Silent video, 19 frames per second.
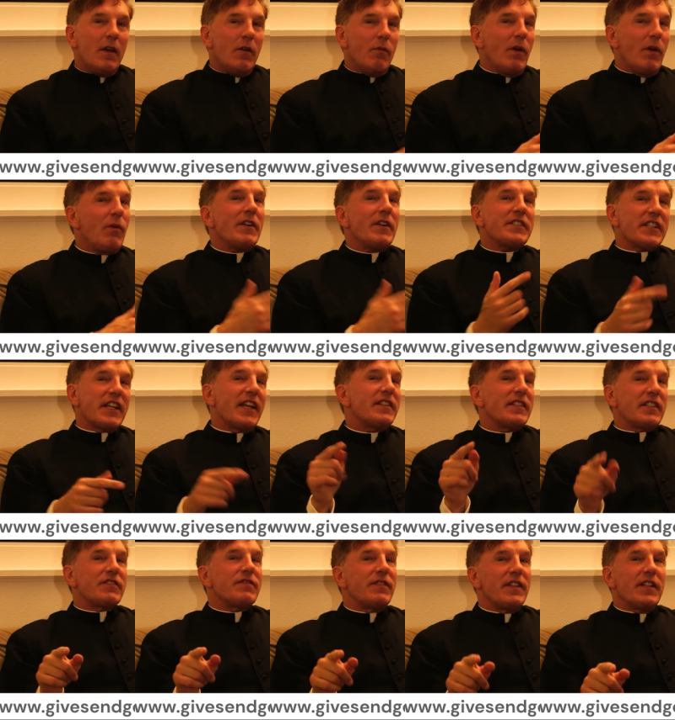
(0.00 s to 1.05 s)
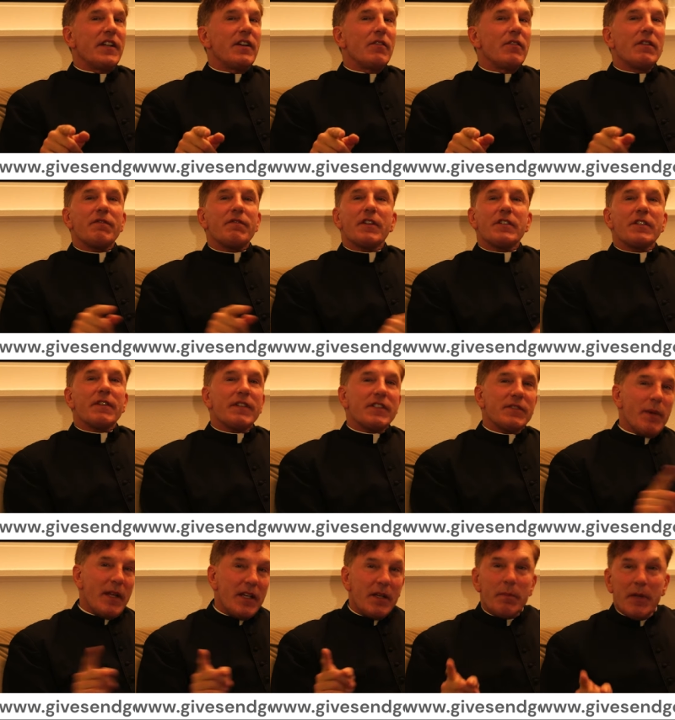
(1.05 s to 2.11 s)
We want to get this video in front of
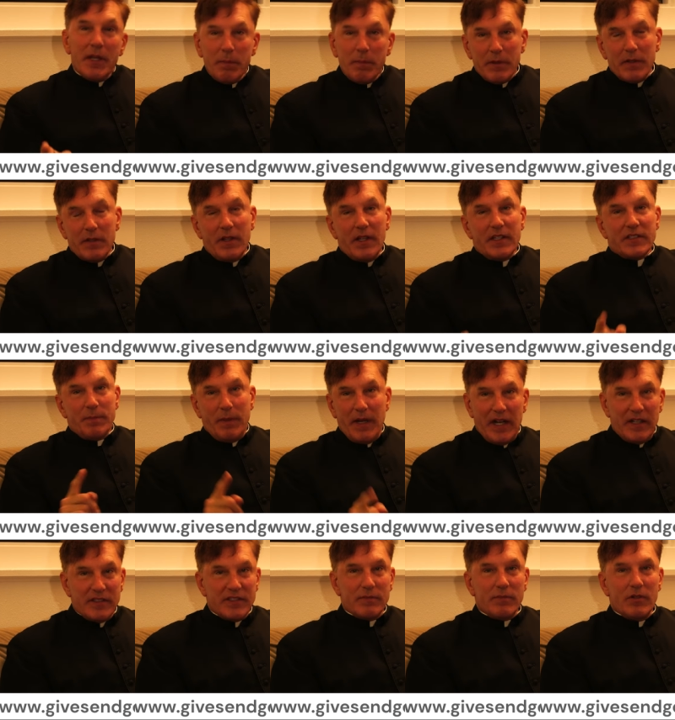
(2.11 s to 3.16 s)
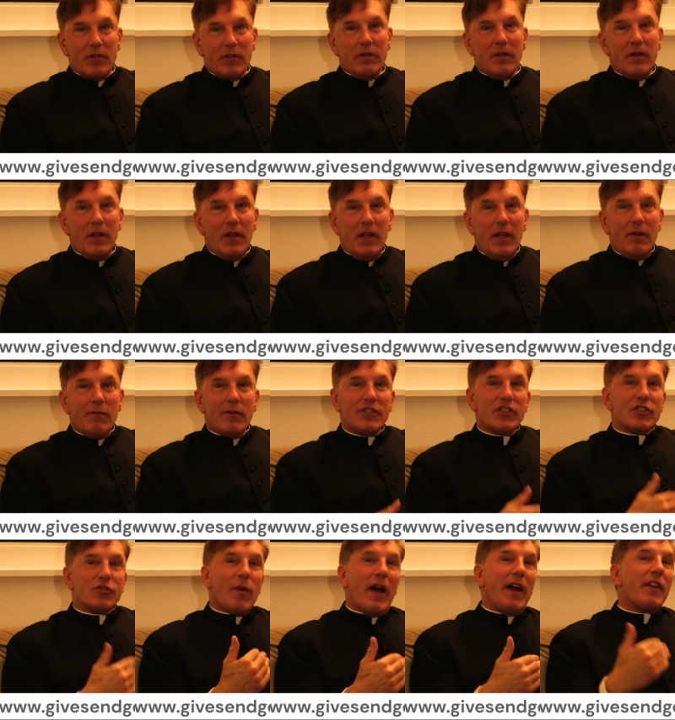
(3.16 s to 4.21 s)
as many people as possible,
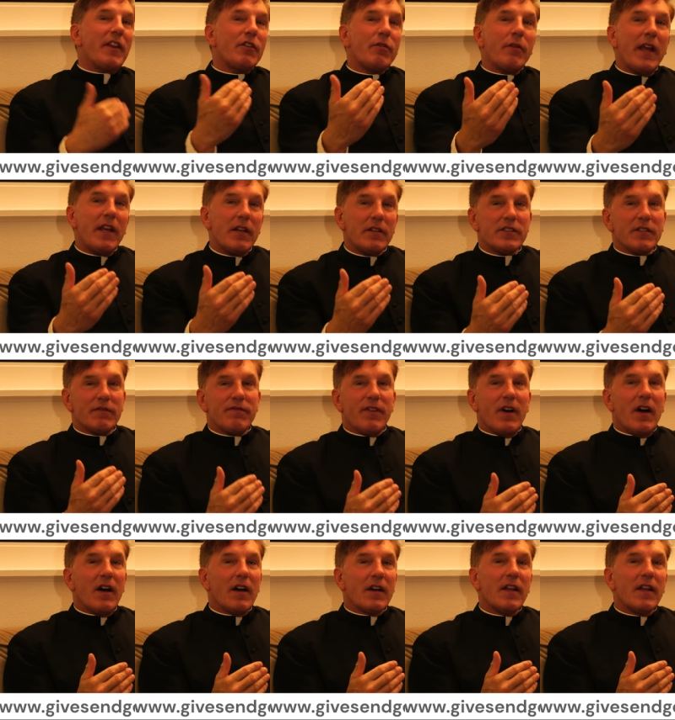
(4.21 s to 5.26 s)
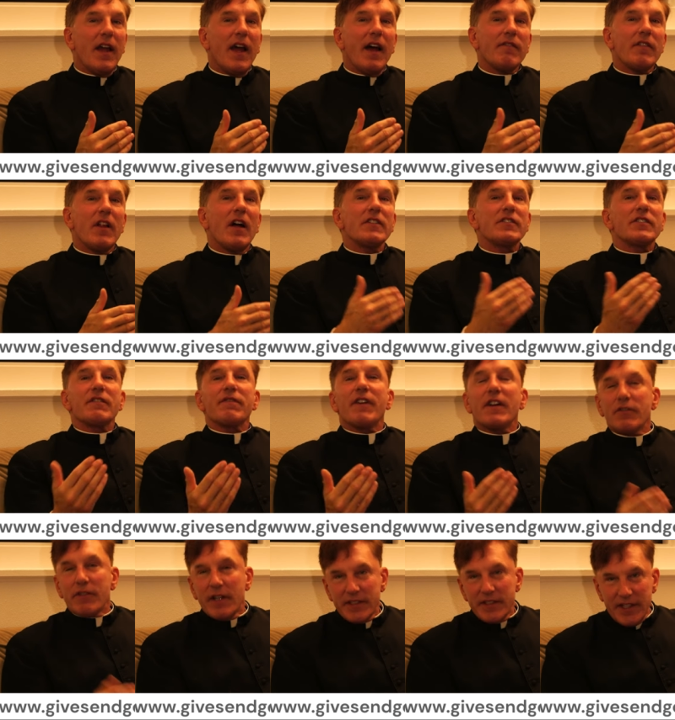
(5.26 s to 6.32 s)
which is why the creators of FOG have launched a
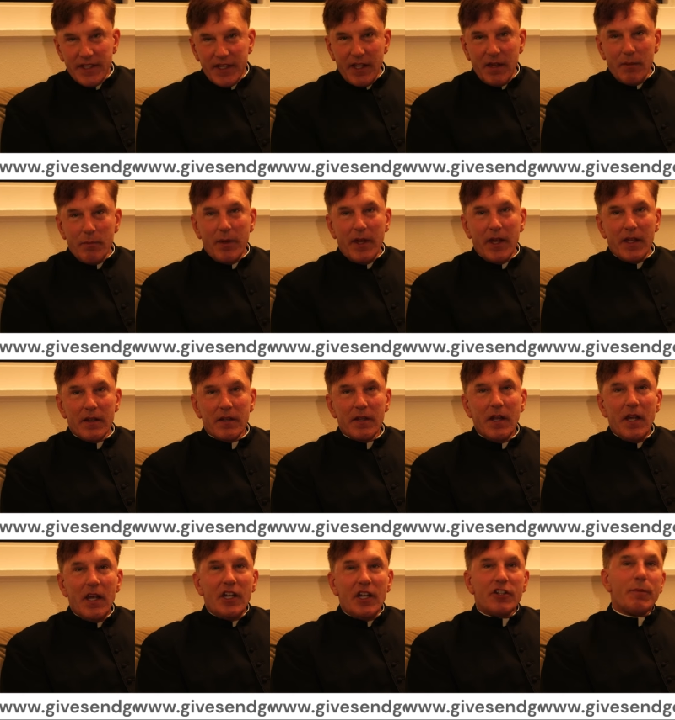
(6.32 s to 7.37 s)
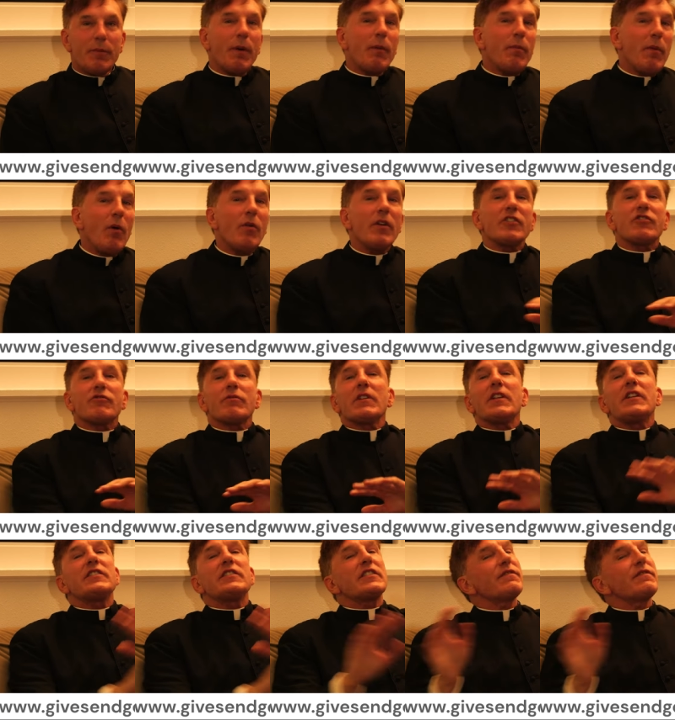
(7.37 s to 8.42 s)
fundraising campaign to promote its
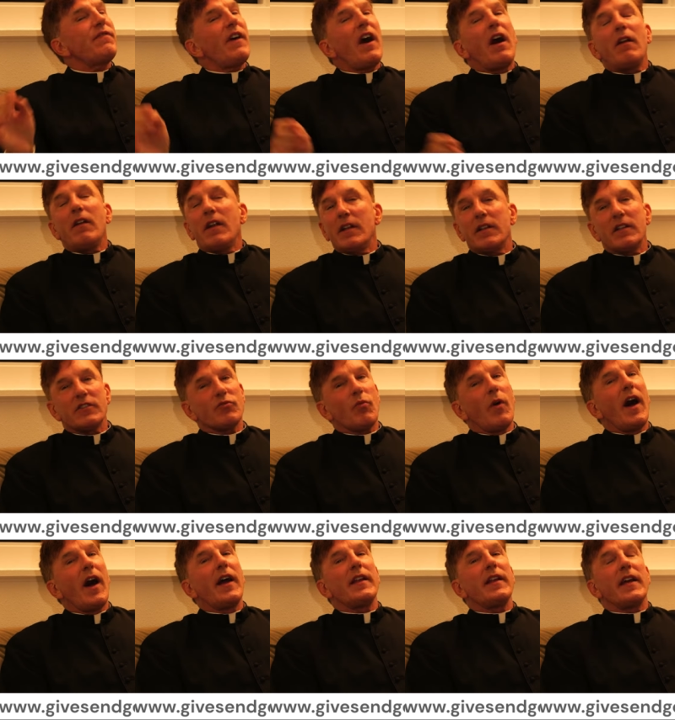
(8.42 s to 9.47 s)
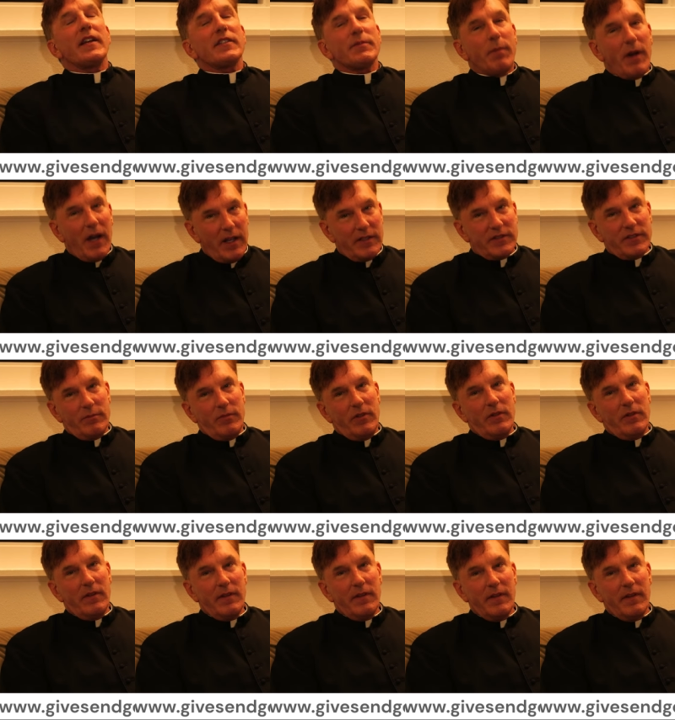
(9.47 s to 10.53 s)
release as far and as wide as possible.
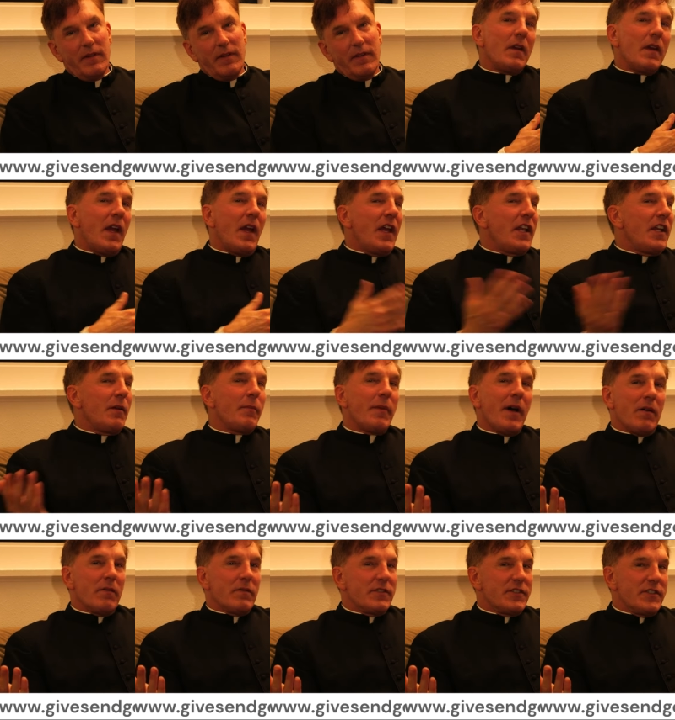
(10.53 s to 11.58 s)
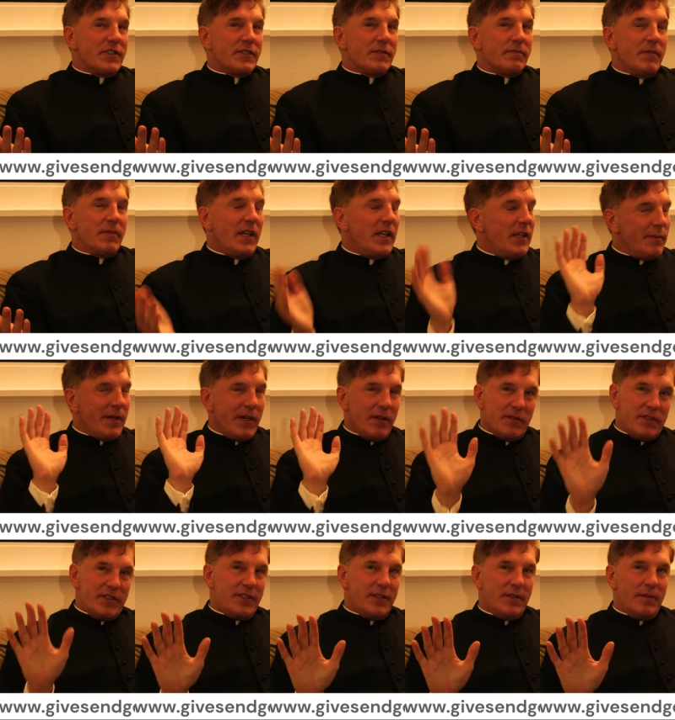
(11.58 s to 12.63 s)
Any amount, any
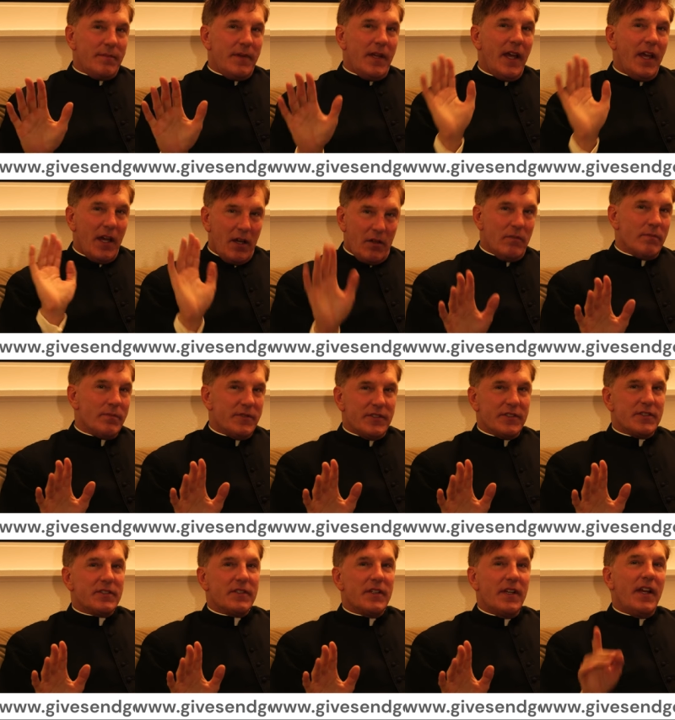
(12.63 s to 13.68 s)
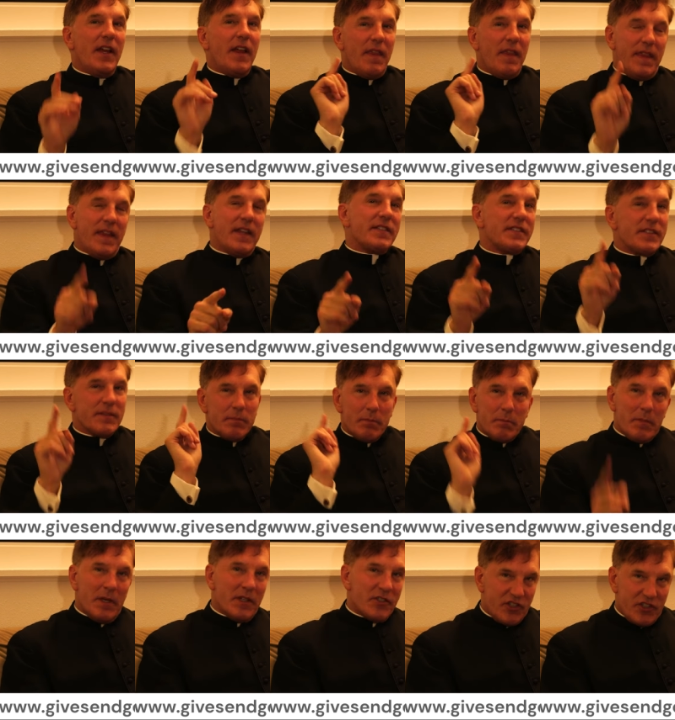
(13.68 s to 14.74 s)
amount helps this
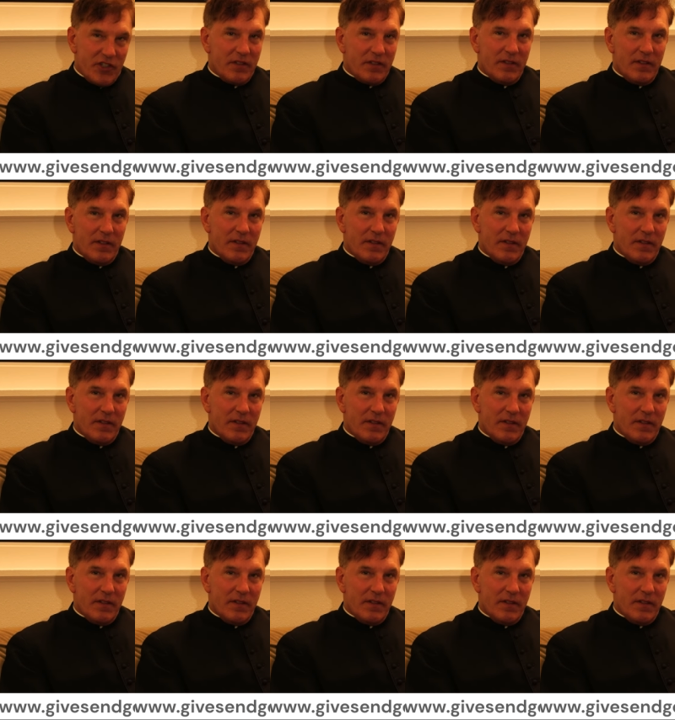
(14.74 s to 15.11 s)
mission.